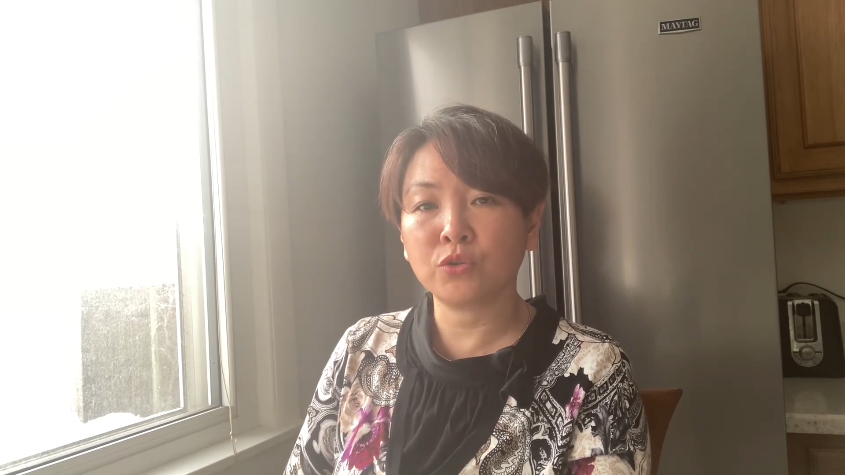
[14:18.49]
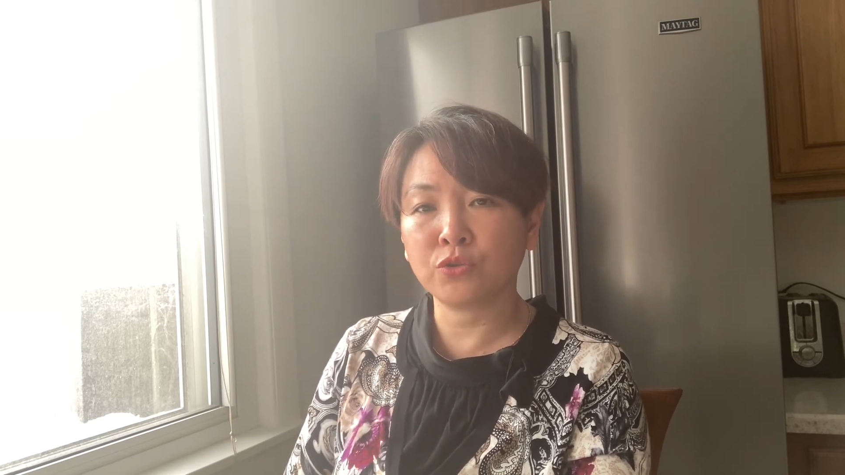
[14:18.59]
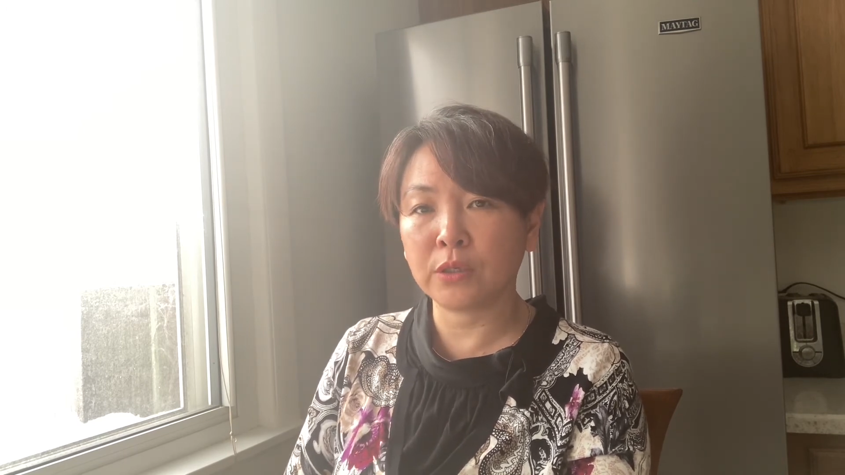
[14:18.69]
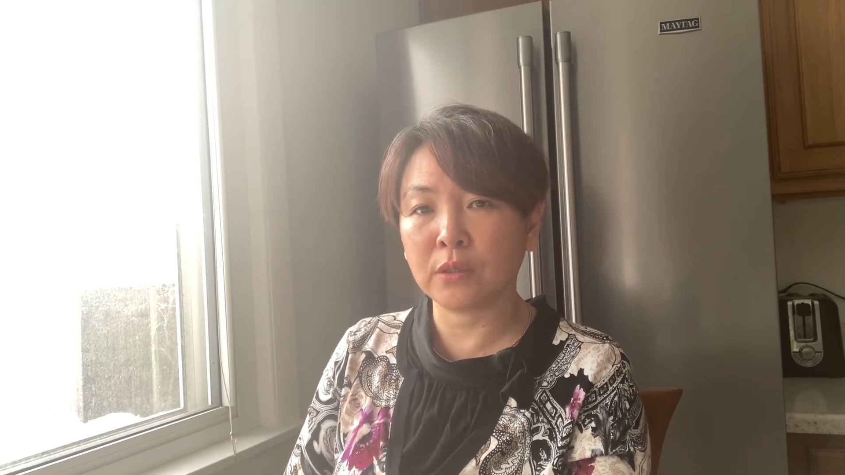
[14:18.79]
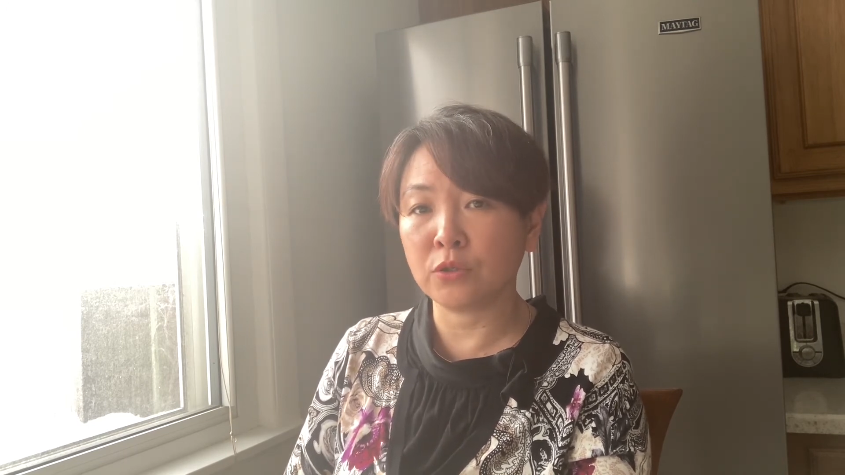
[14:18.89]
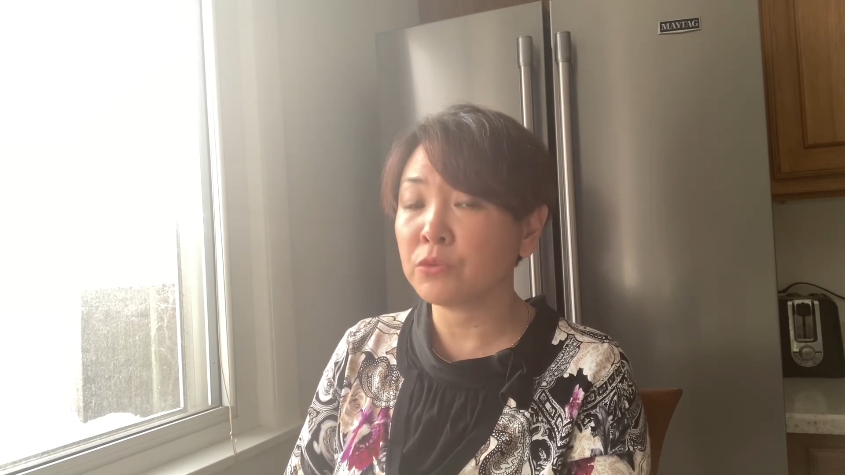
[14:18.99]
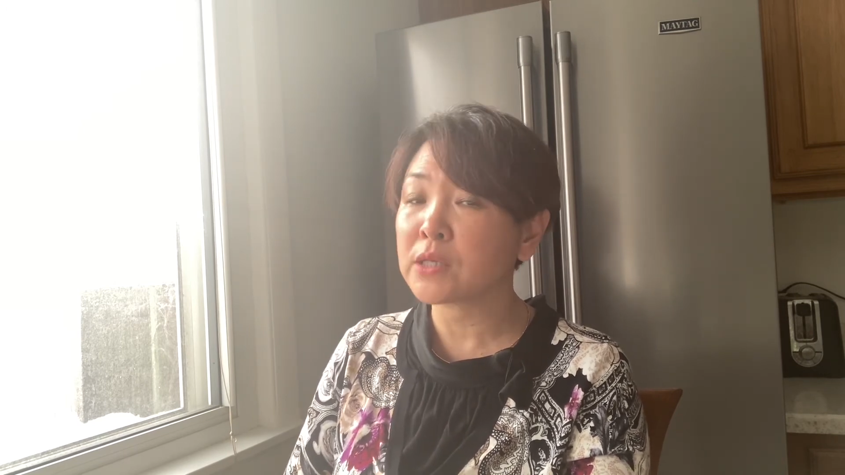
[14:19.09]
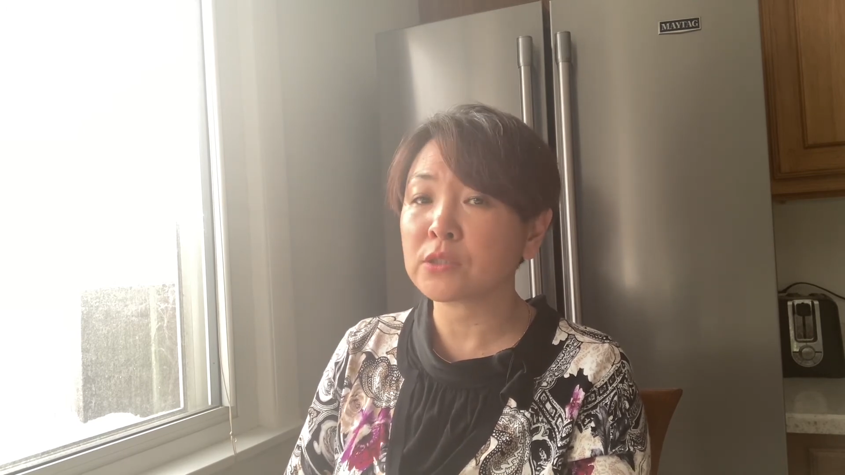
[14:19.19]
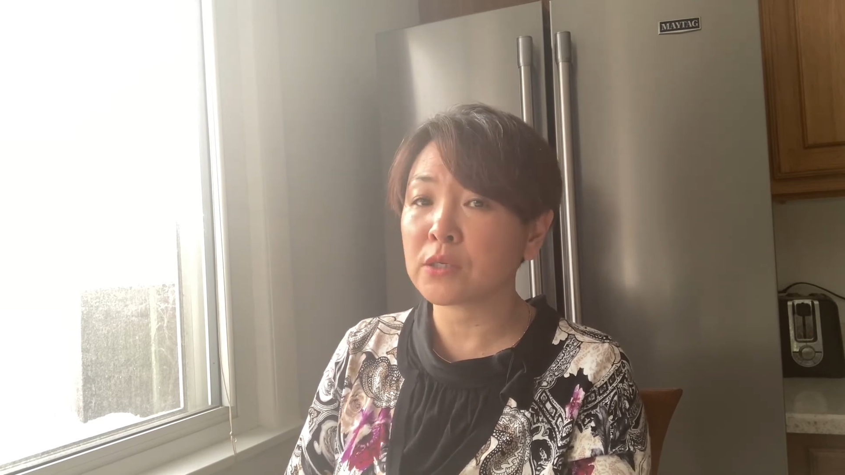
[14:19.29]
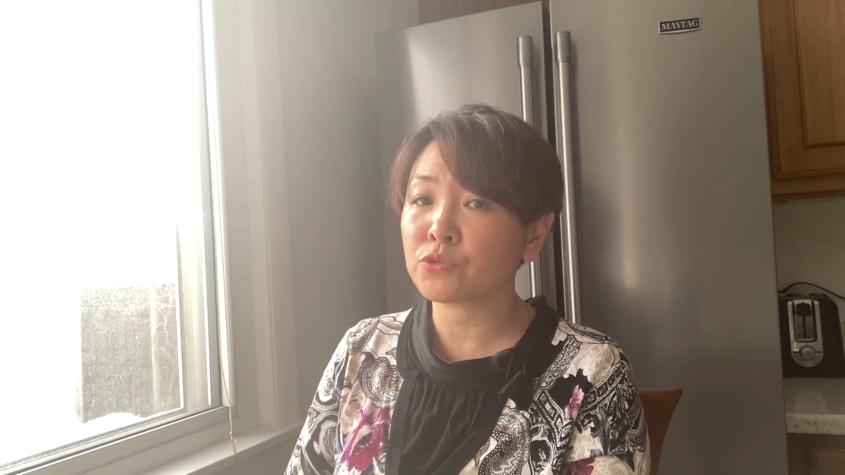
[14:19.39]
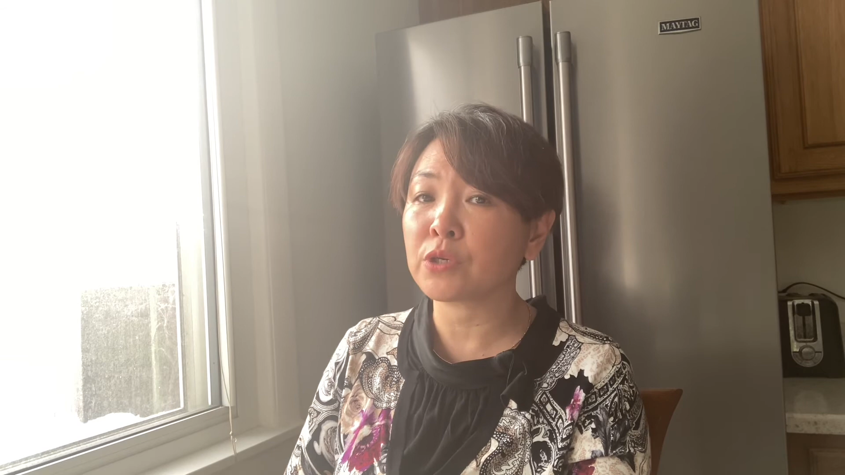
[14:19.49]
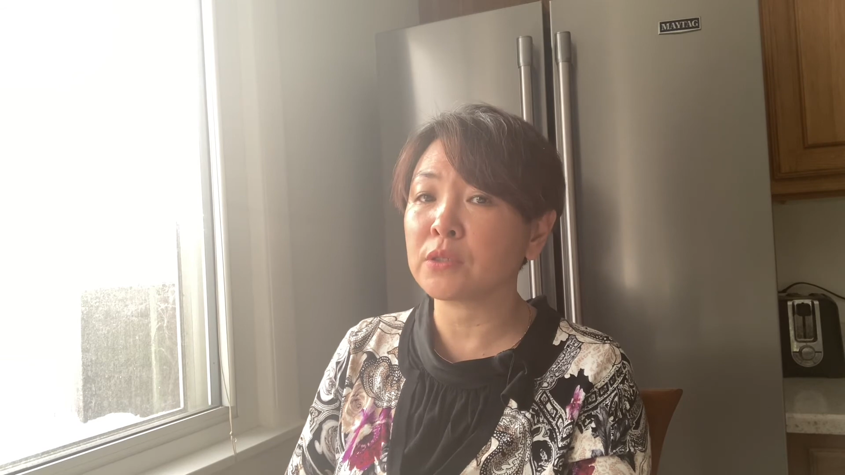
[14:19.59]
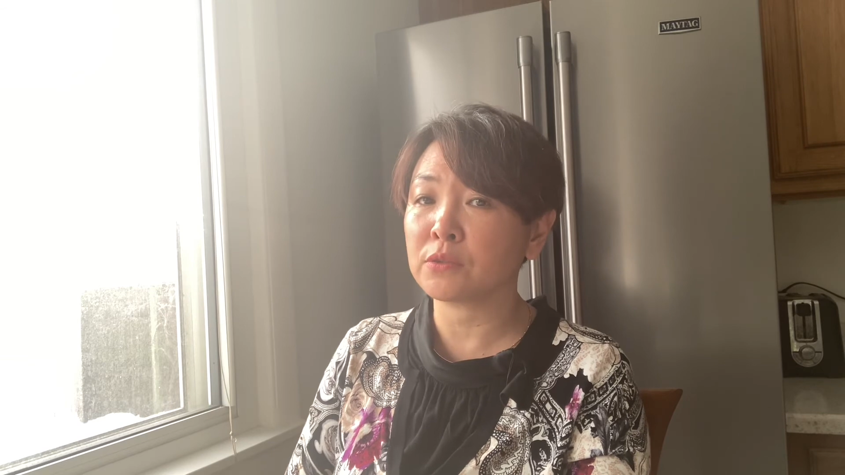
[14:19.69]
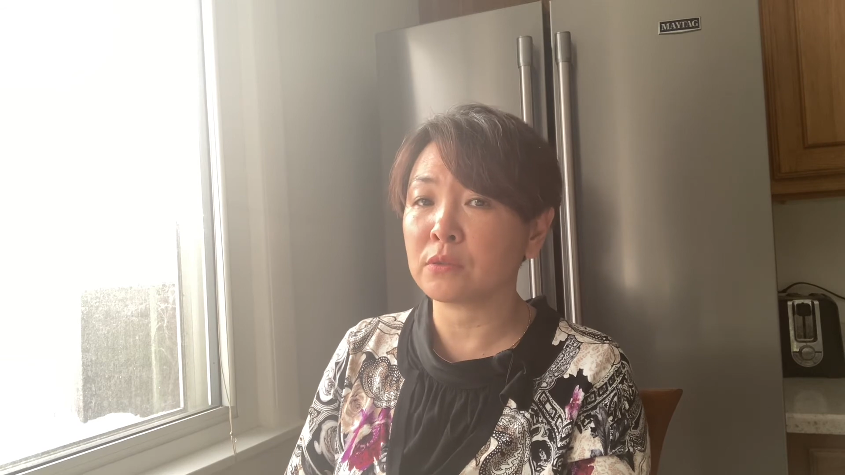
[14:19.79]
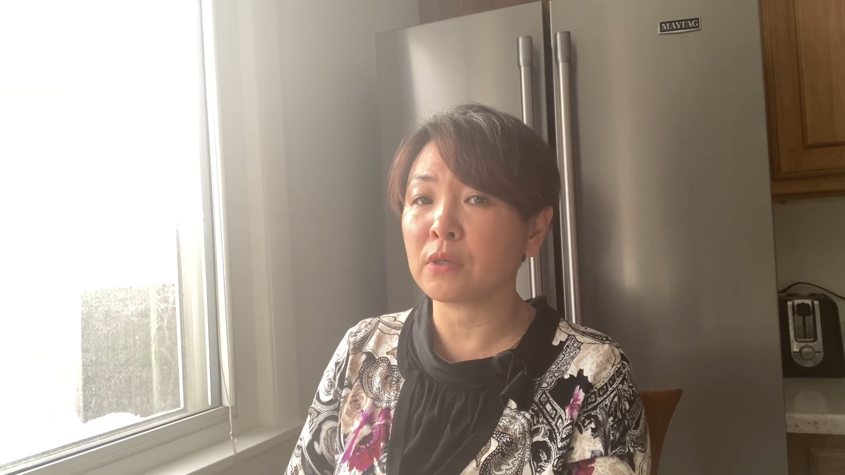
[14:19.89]
The United States
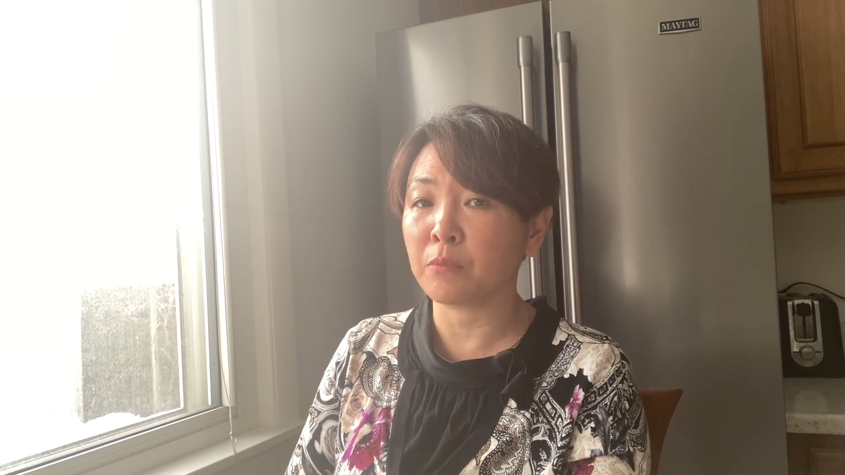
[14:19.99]
treated